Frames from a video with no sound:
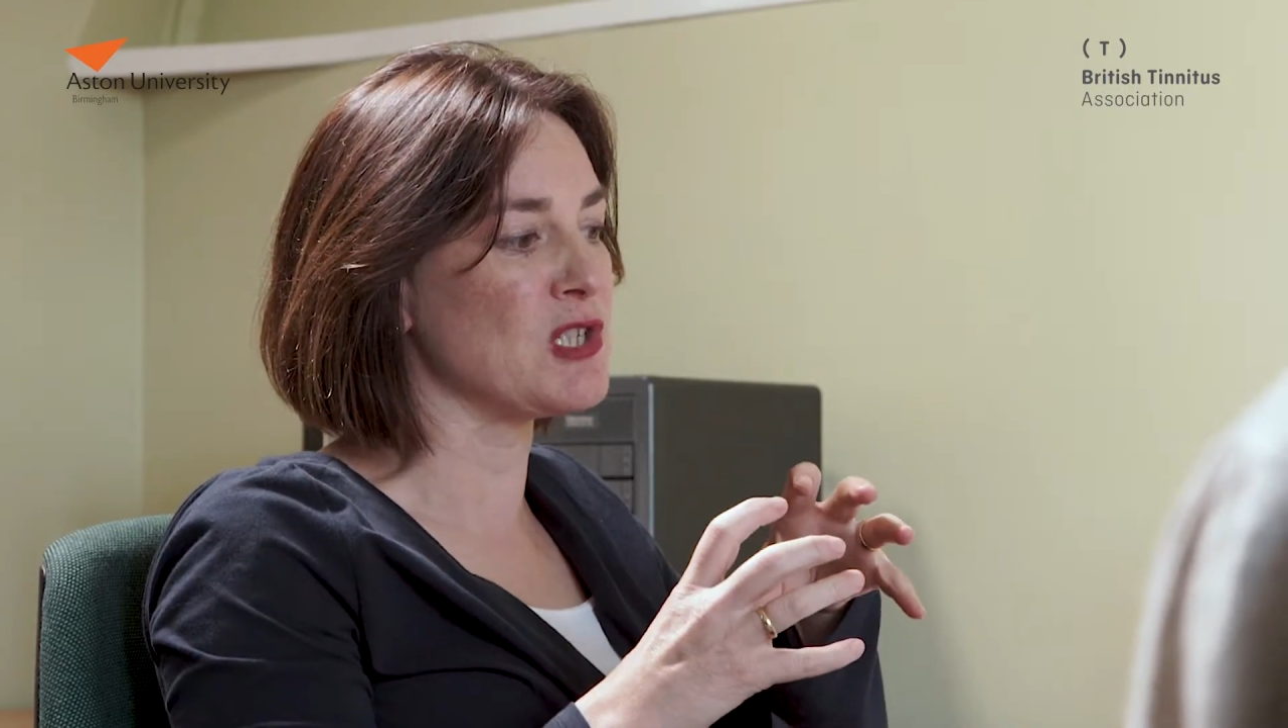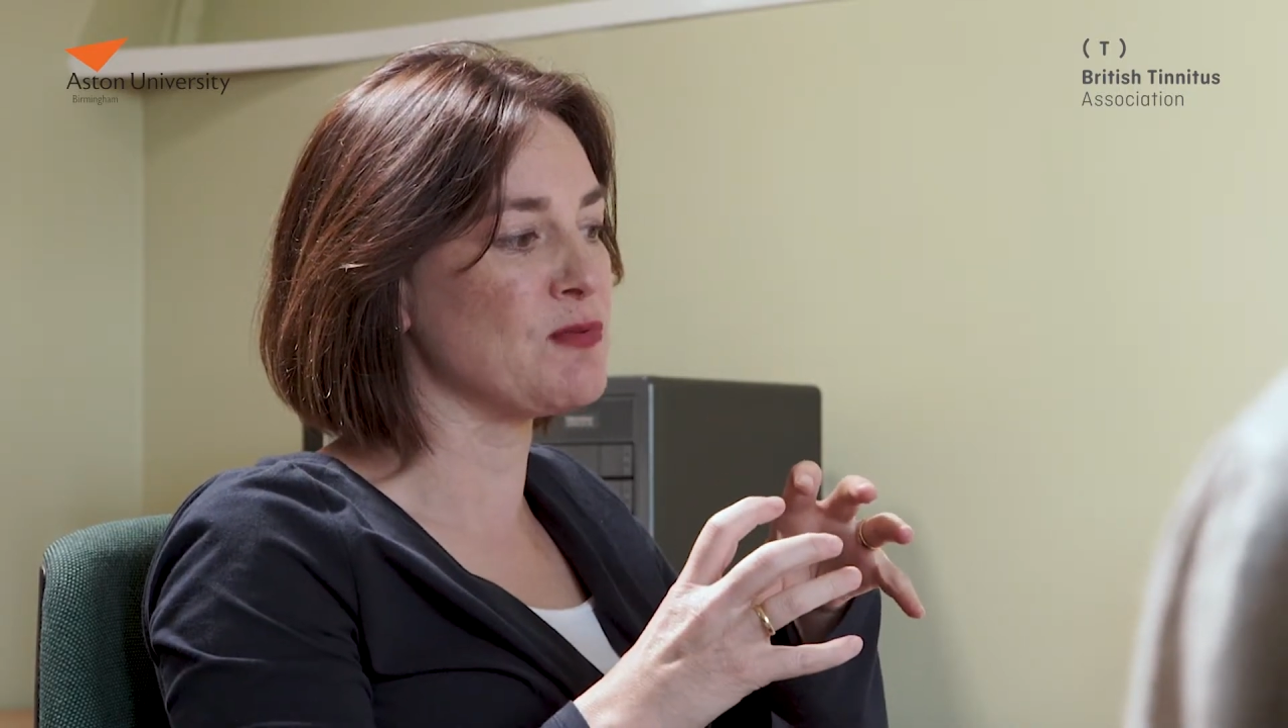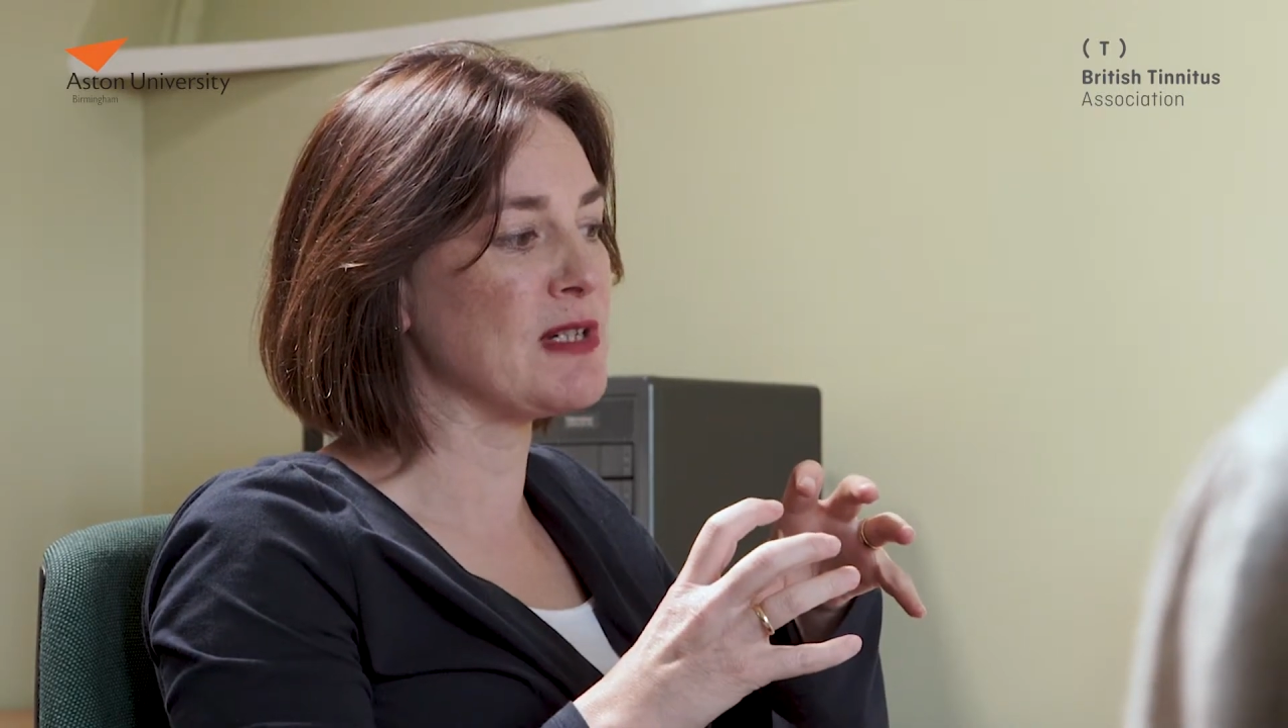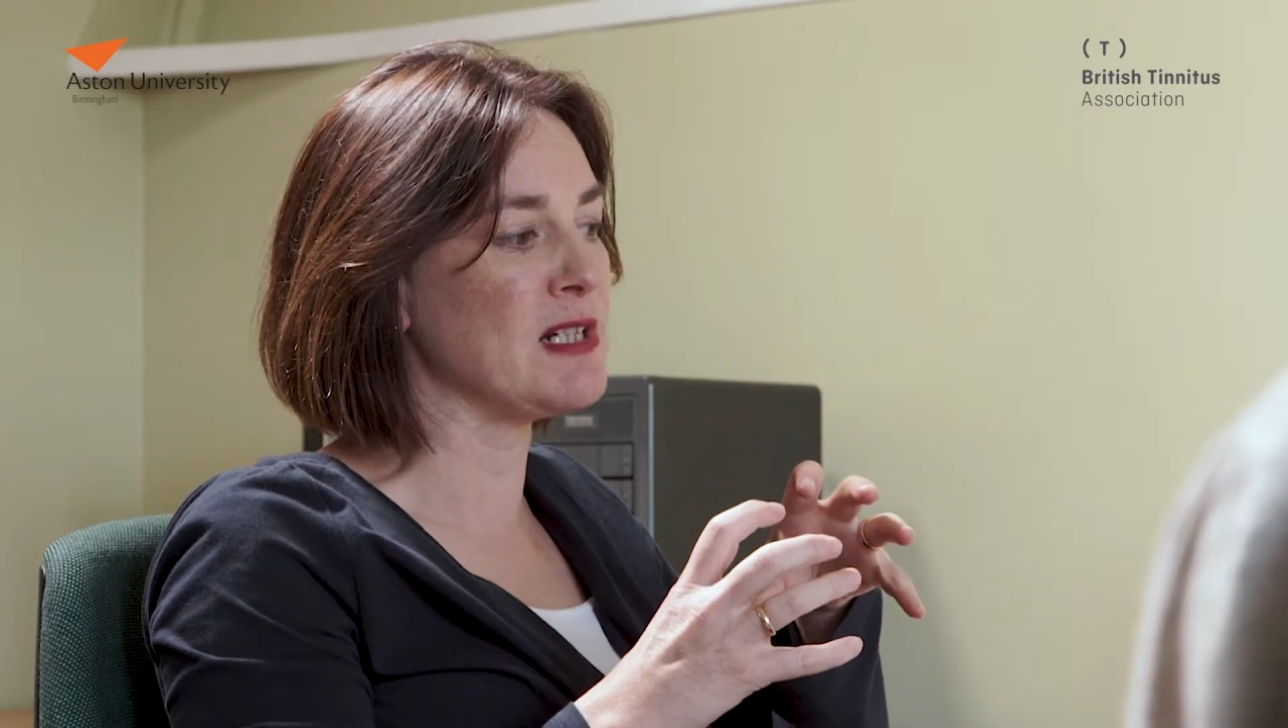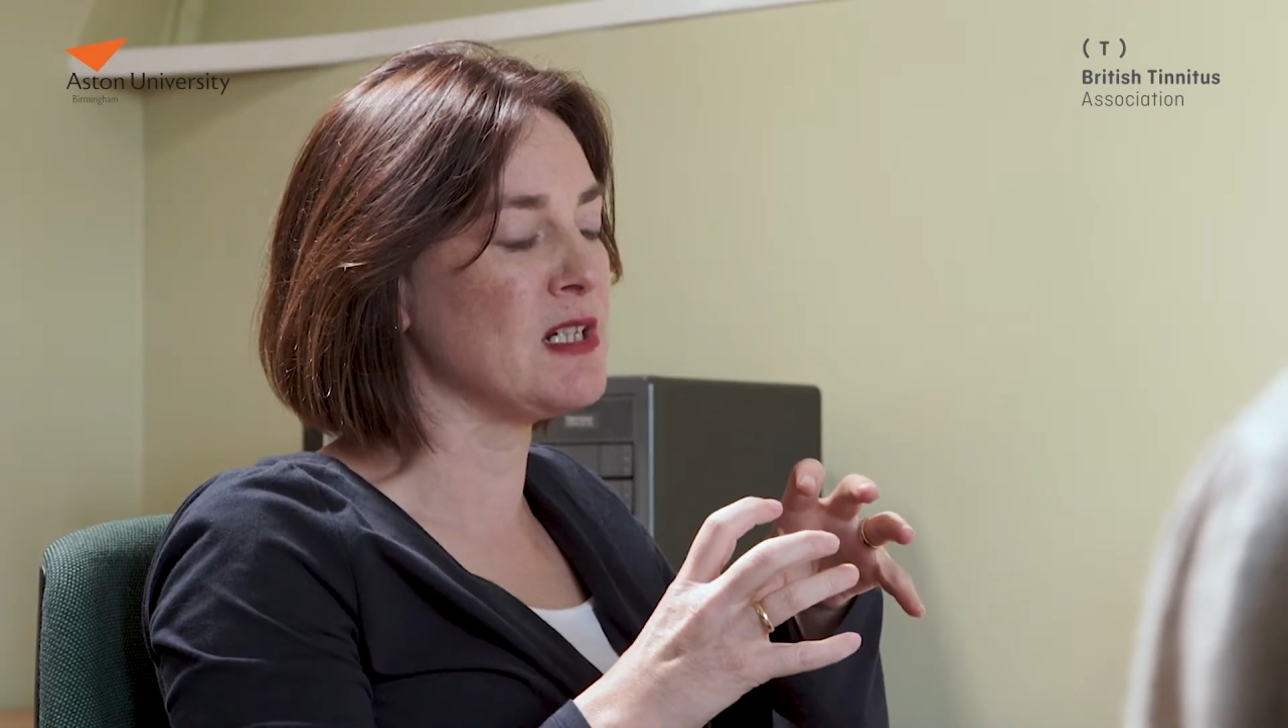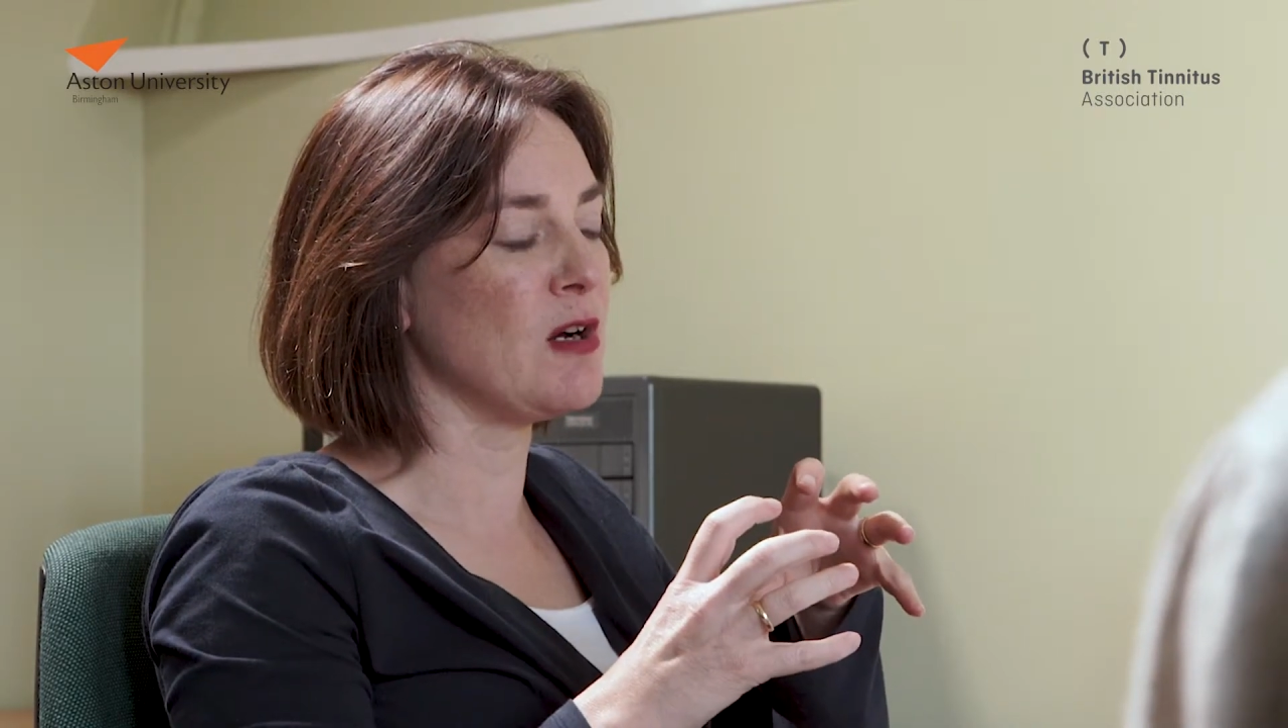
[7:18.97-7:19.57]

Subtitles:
she's really